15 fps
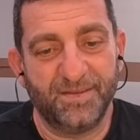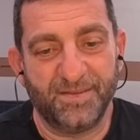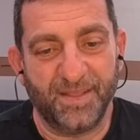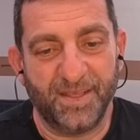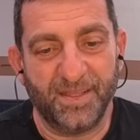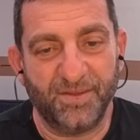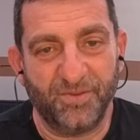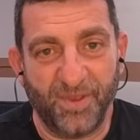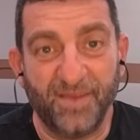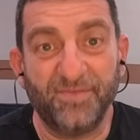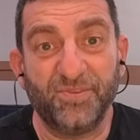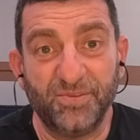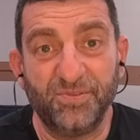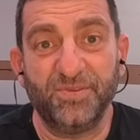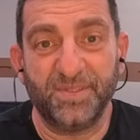then you have
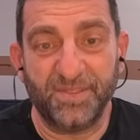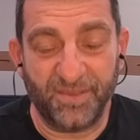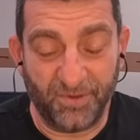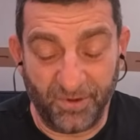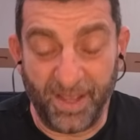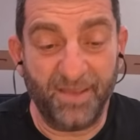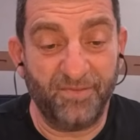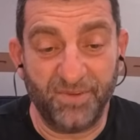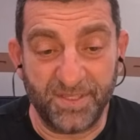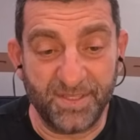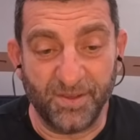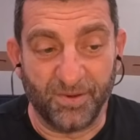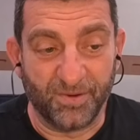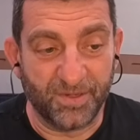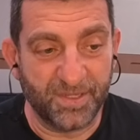to do it for every
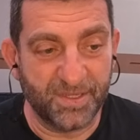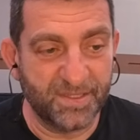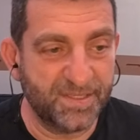song.